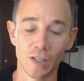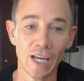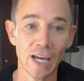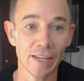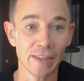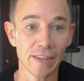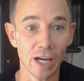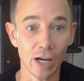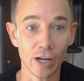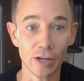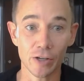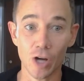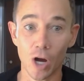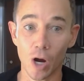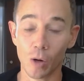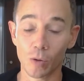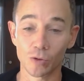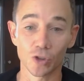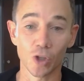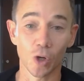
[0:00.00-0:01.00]
Yeah, the
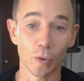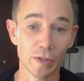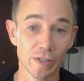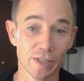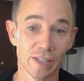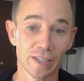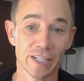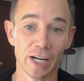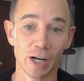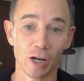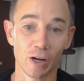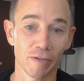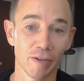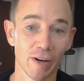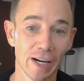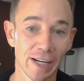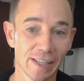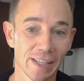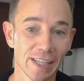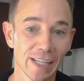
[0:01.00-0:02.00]
unknown is always the
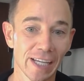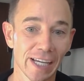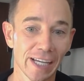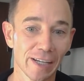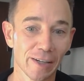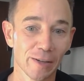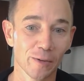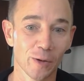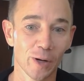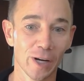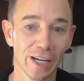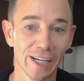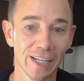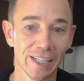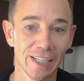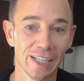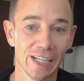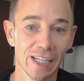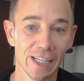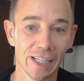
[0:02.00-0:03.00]
terrifying thing,
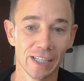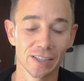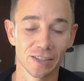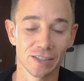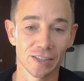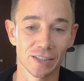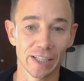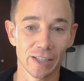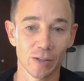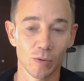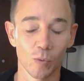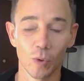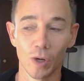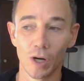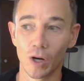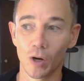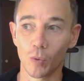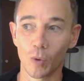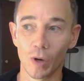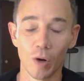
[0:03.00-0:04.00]
right? It's like,
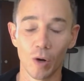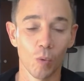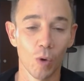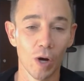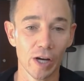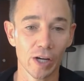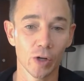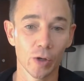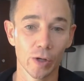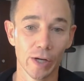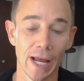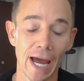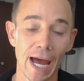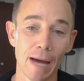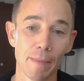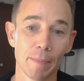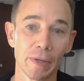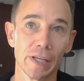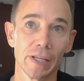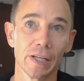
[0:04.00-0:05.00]
well, what what could
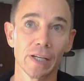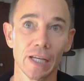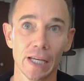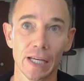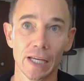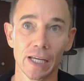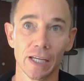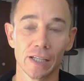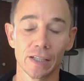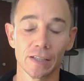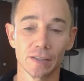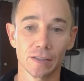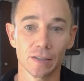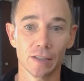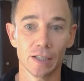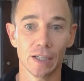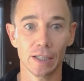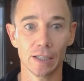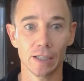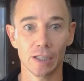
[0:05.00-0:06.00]
happen? And
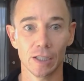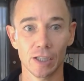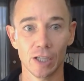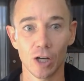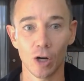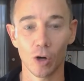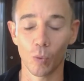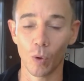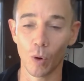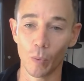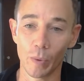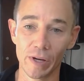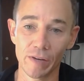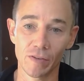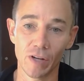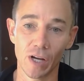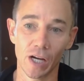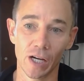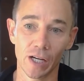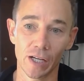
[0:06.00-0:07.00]
you know what we've
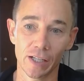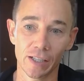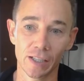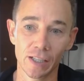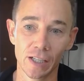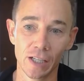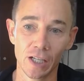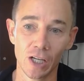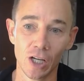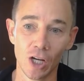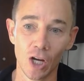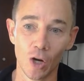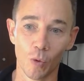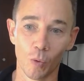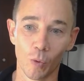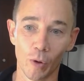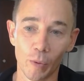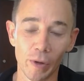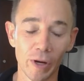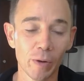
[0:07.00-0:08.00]
done.
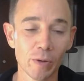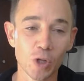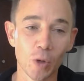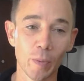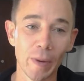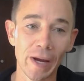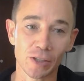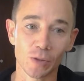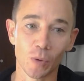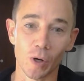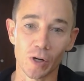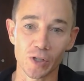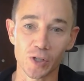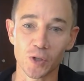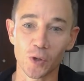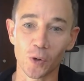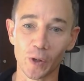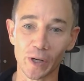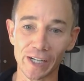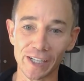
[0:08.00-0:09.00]
Well, we always go back to our
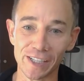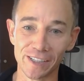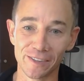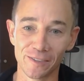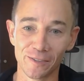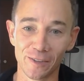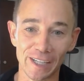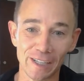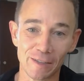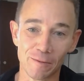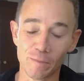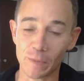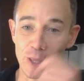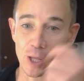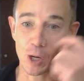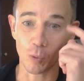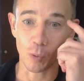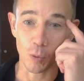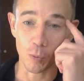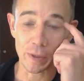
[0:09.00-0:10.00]
story. Like
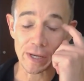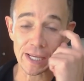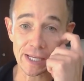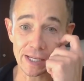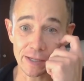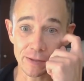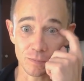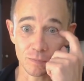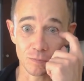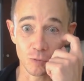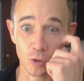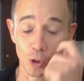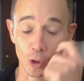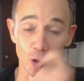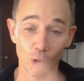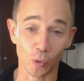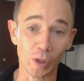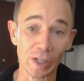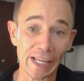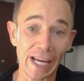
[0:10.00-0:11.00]
you know, when we
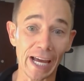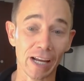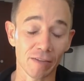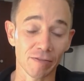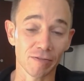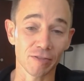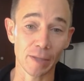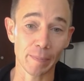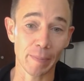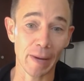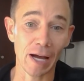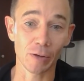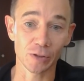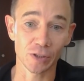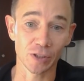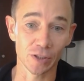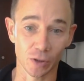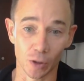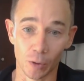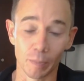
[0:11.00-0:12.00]
learned really how to flip
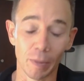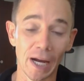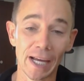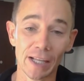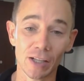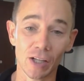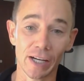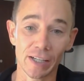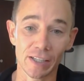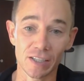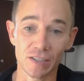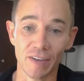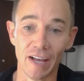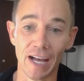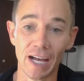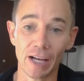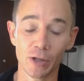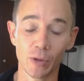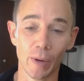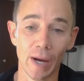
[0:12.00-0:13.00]
houses or buy a lot of this
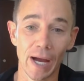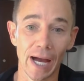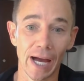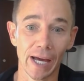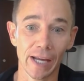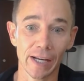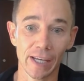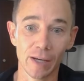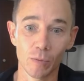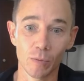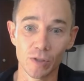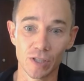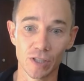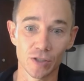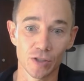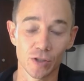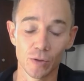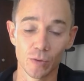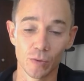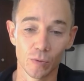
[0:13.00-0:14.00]
value add, it was
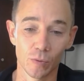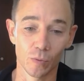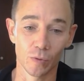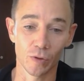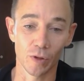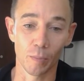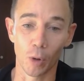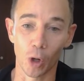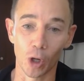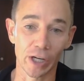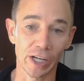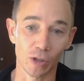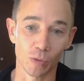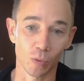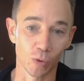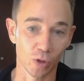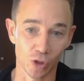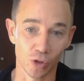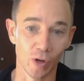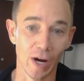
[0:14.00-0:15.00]
into the market
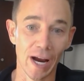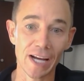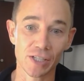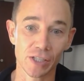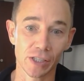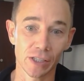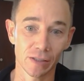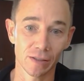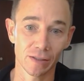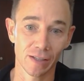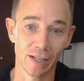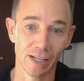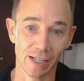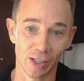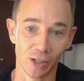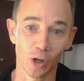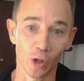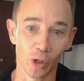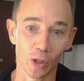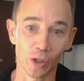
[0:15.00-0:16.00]
was crashing.
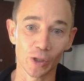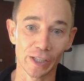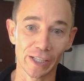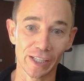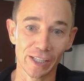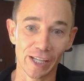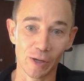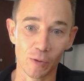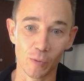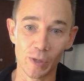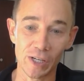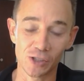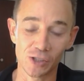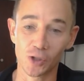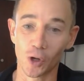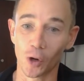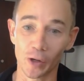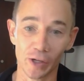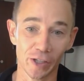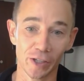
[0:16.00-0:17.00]
currently, like we
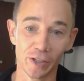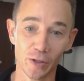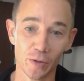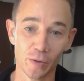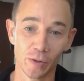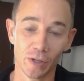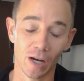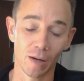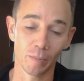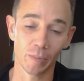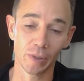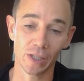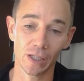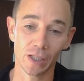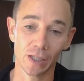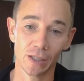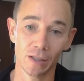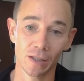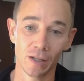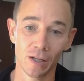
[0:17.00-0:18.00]
started a new
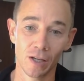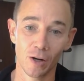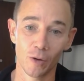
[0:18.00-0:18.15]
company,